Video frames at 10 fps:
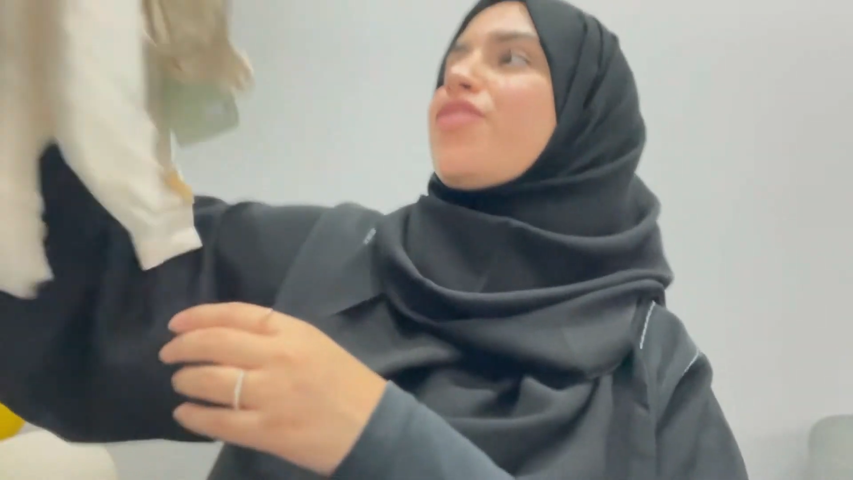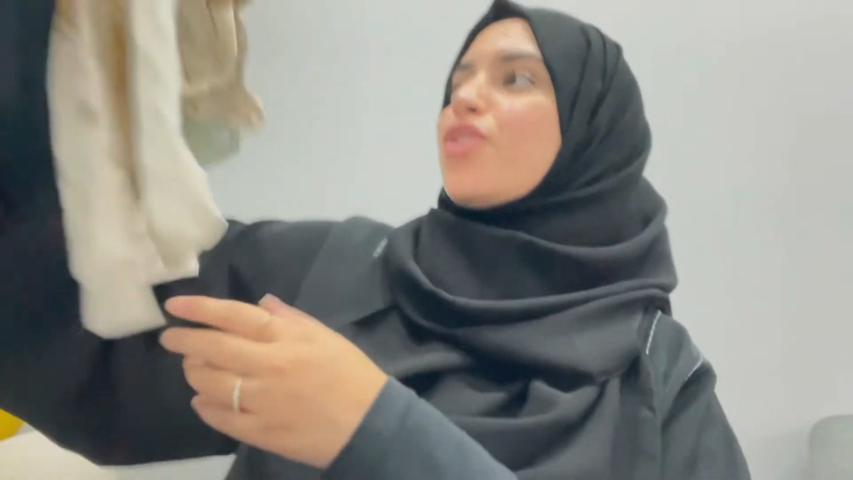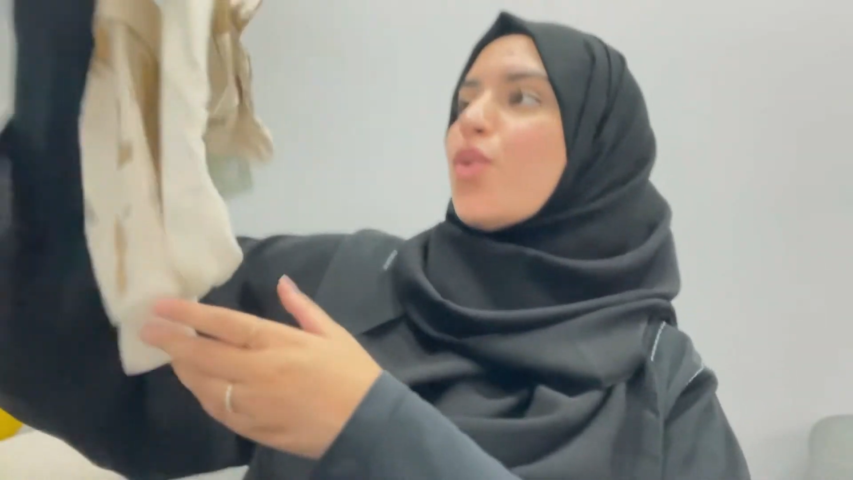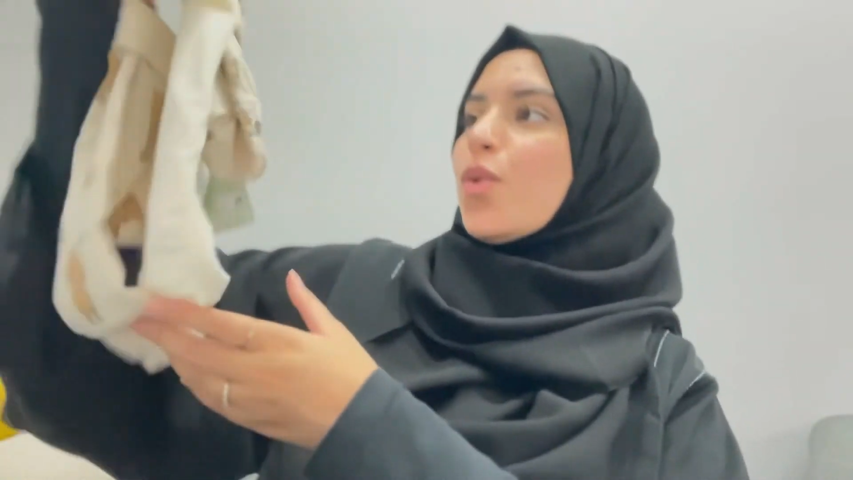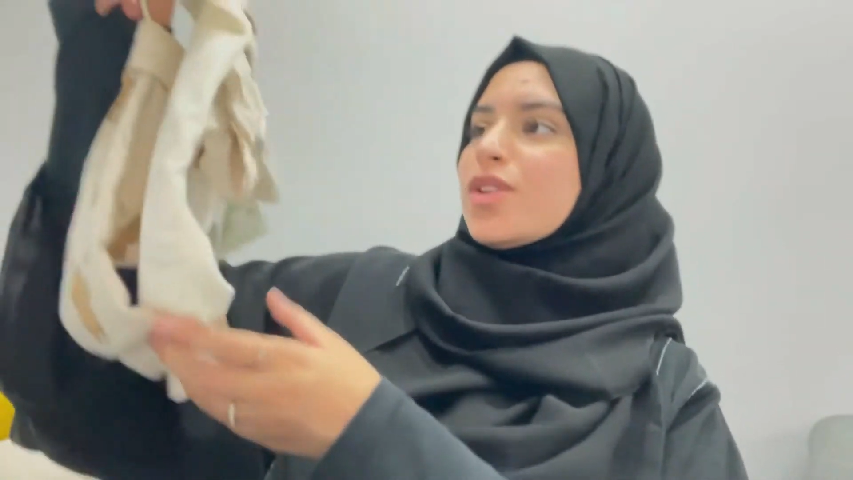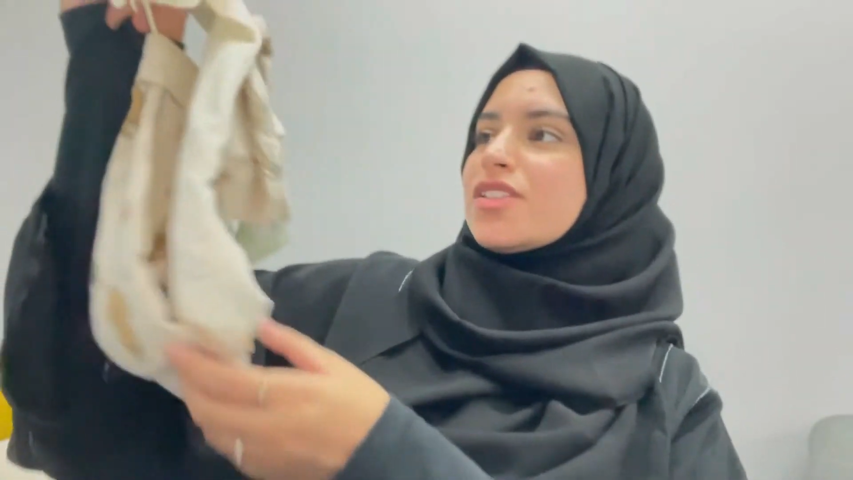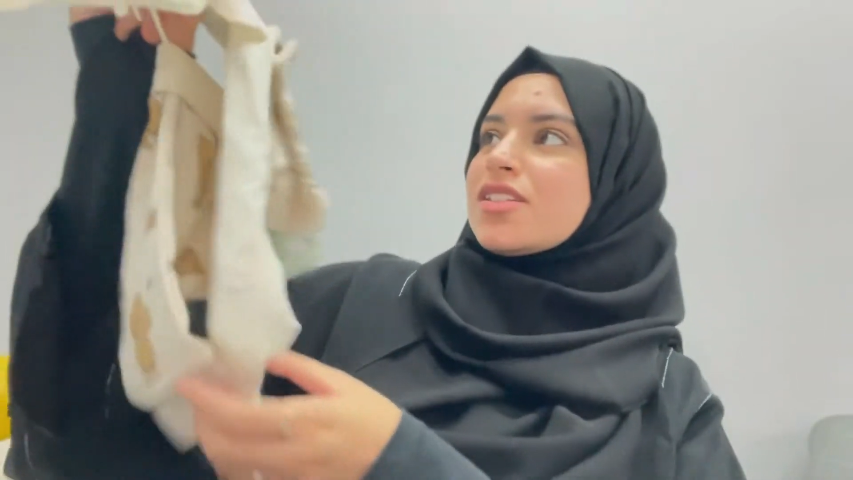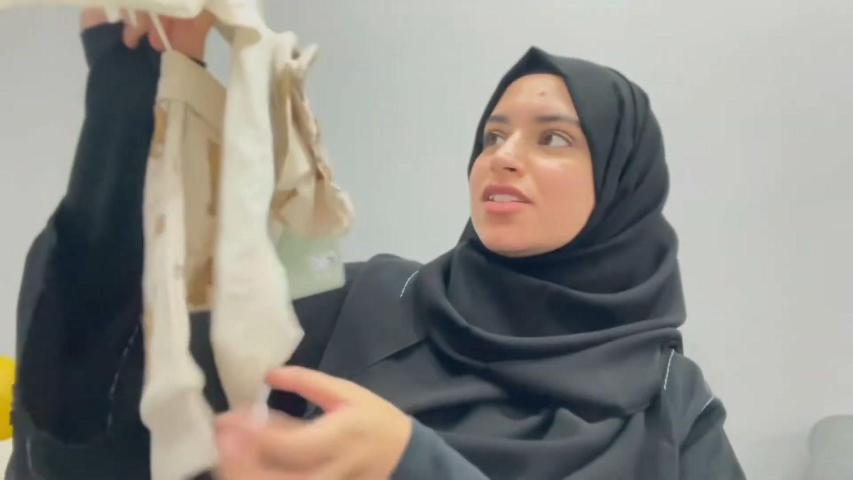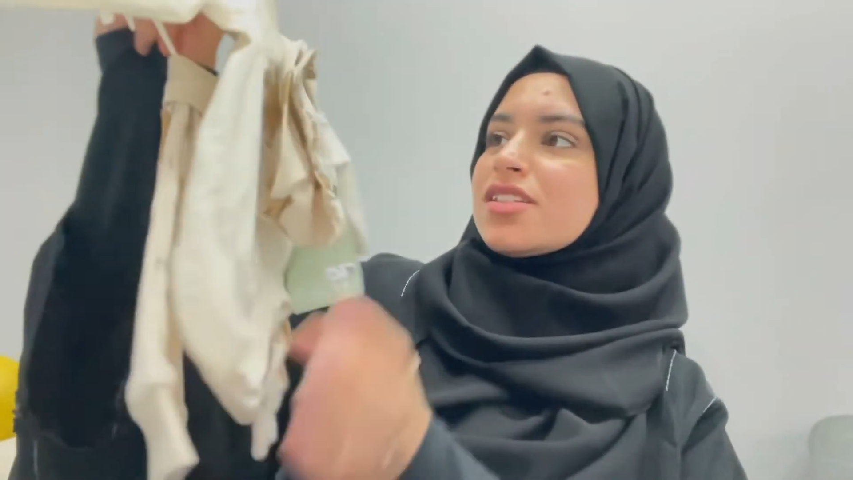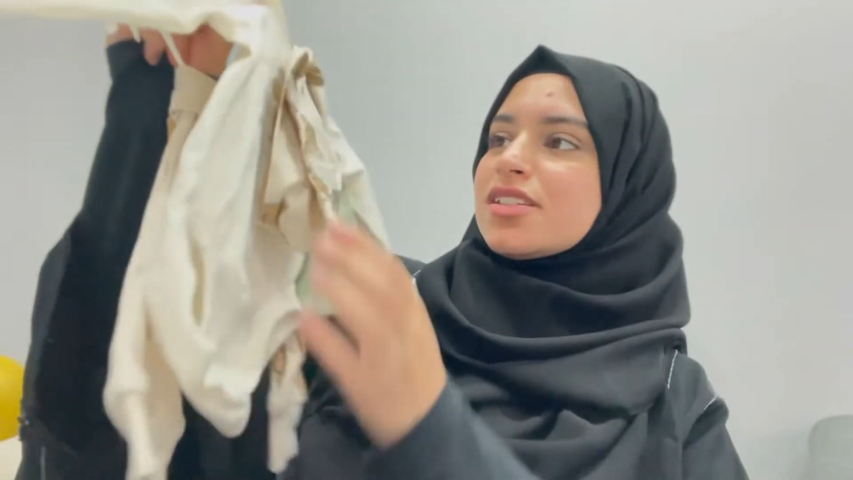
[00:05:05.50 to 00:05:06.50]
thought
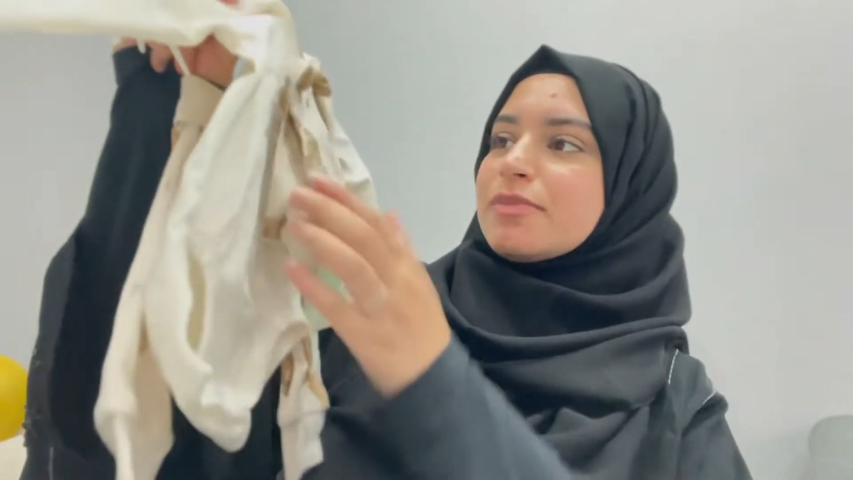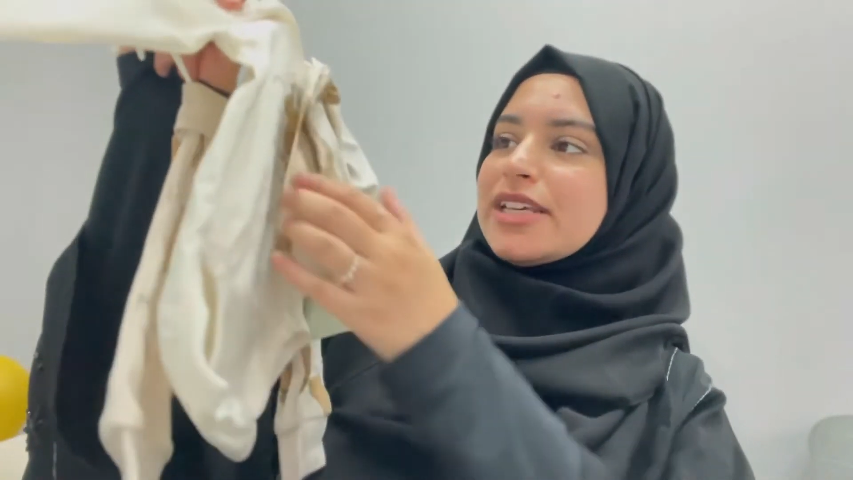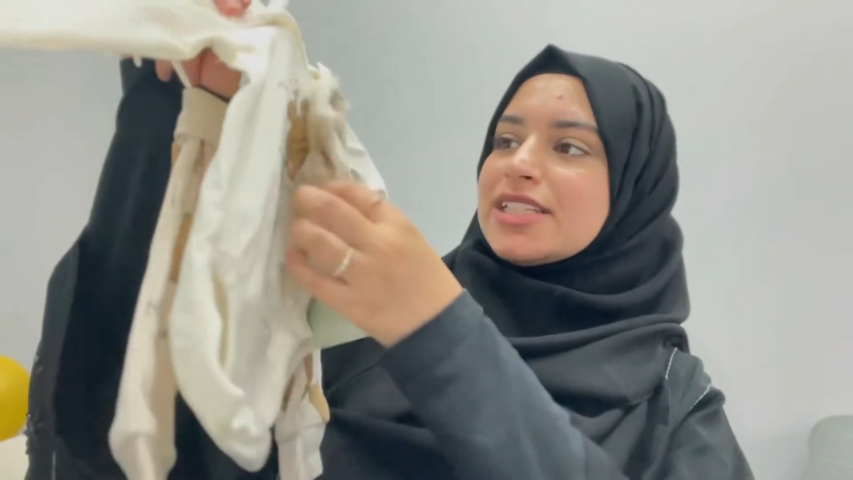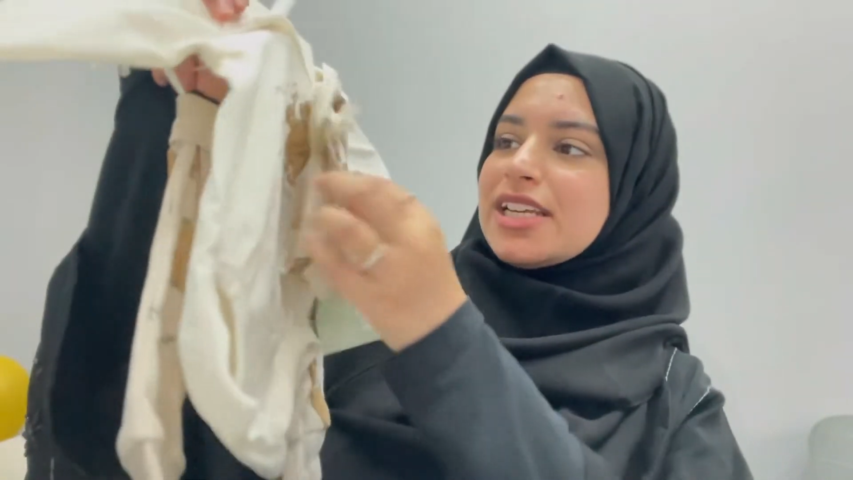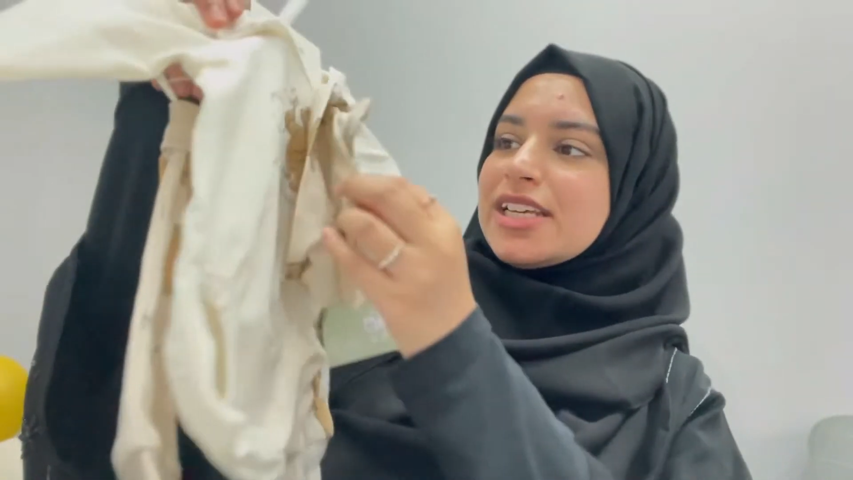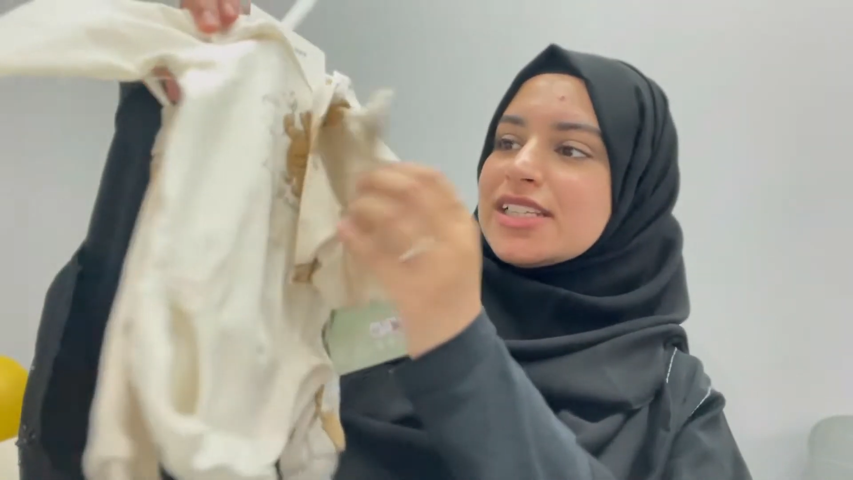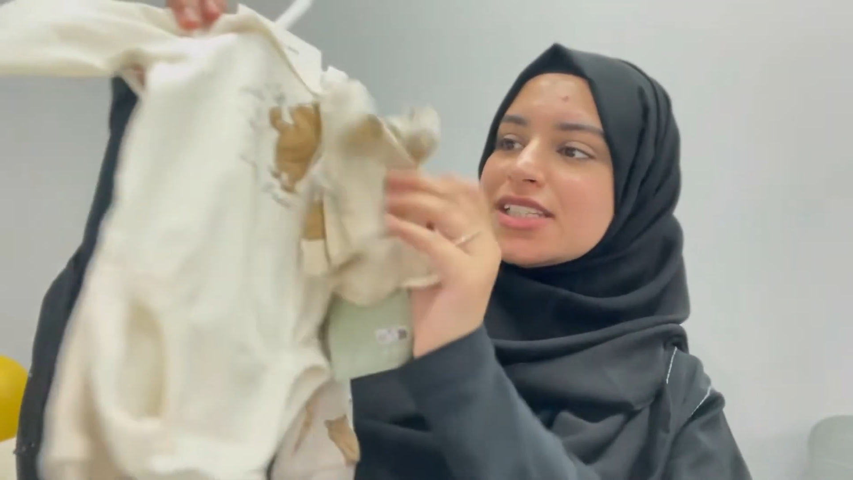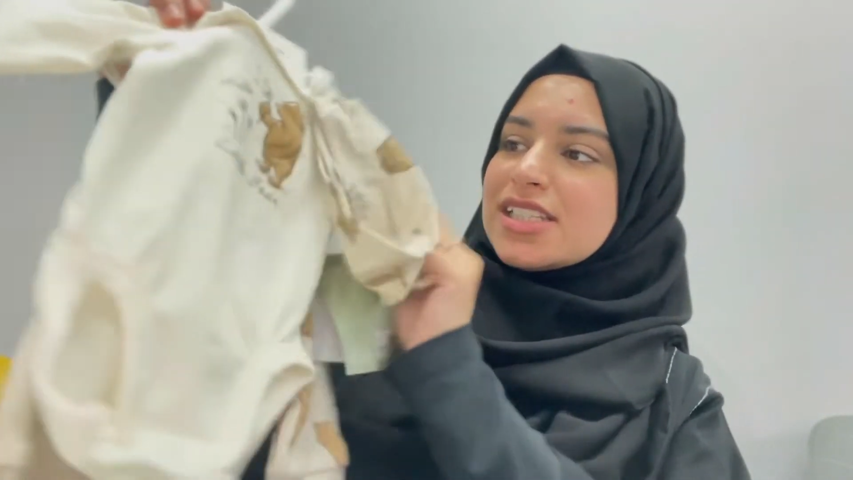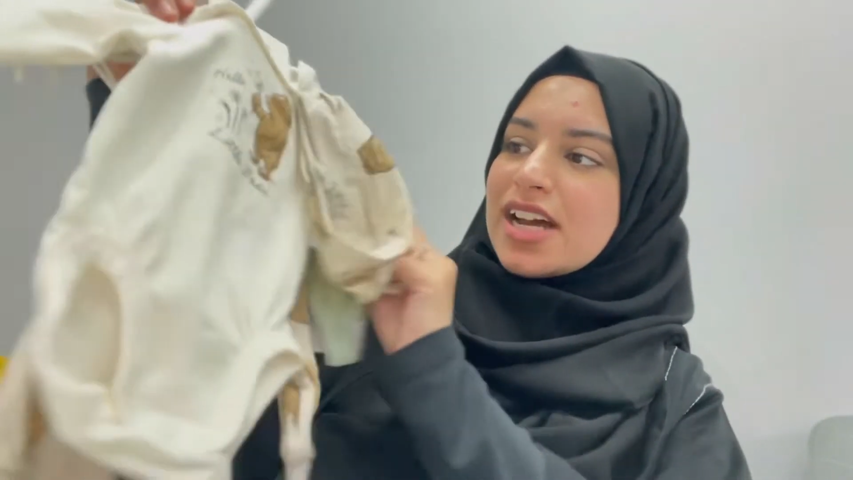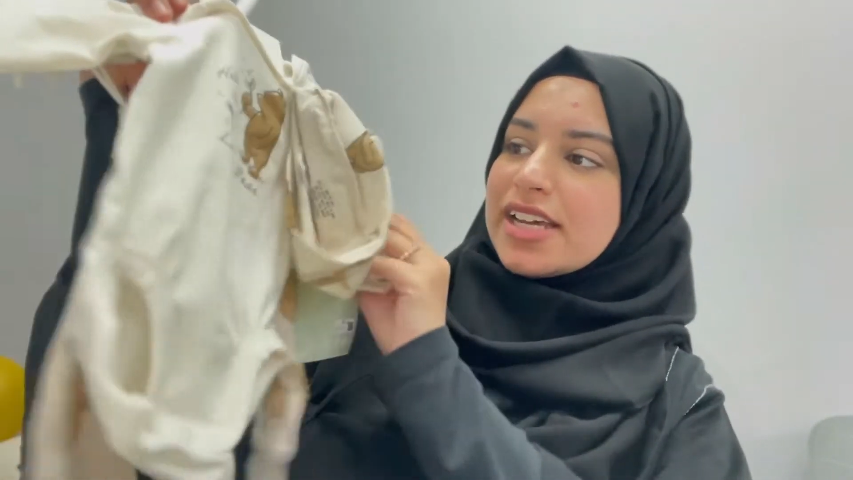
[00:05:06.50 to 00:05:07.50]
was basically his
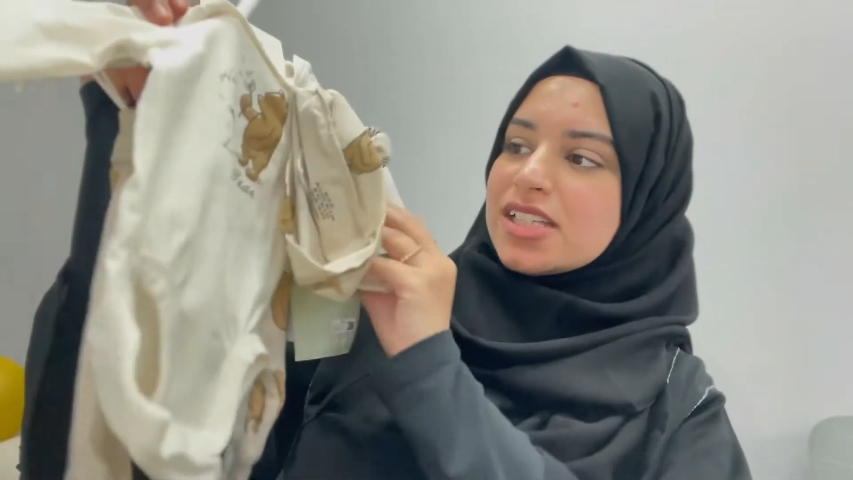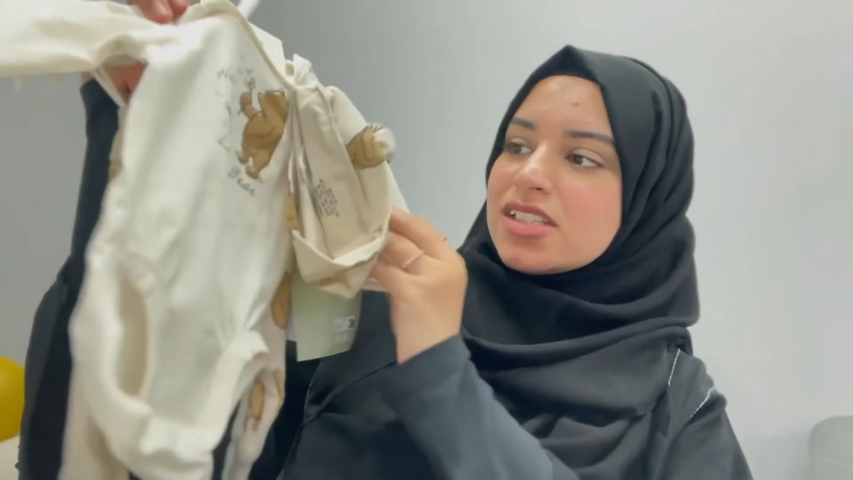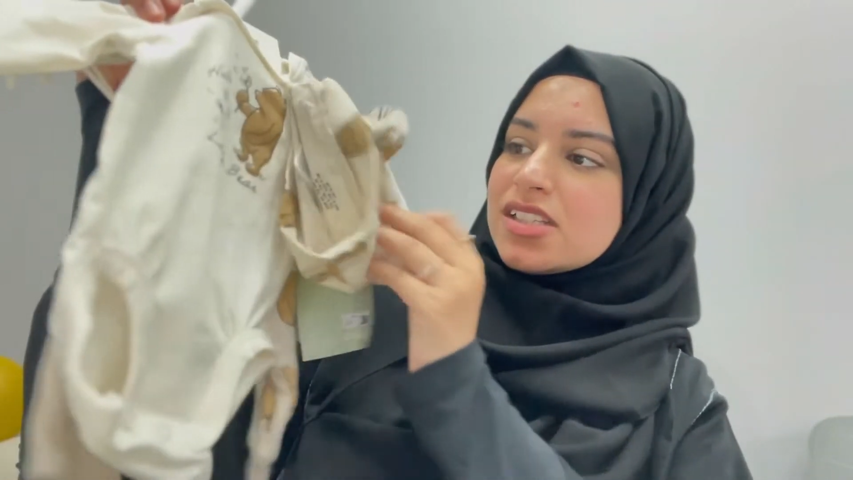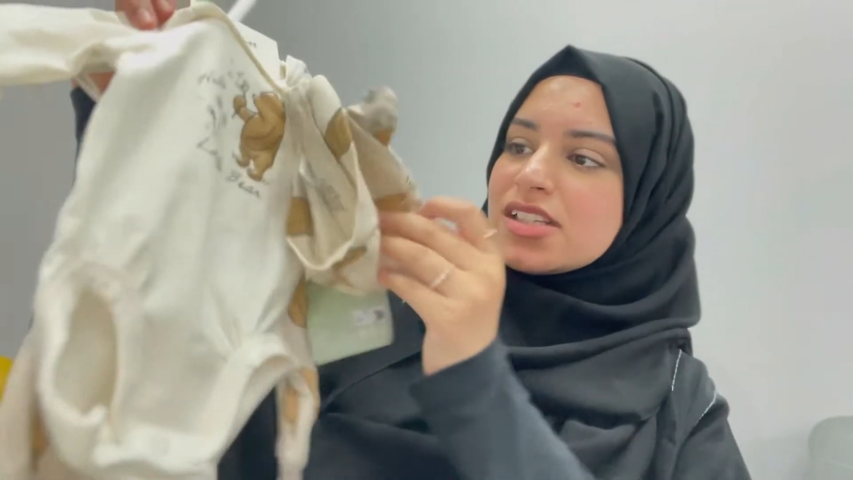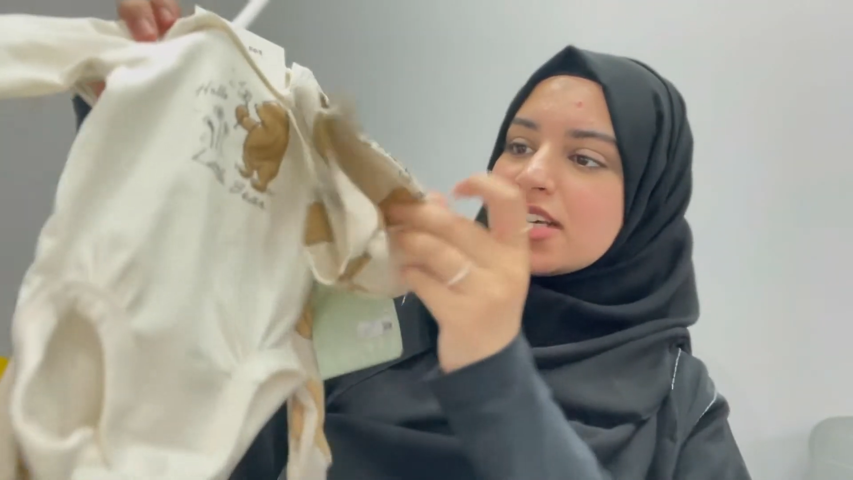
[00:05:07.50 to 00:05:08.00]
size.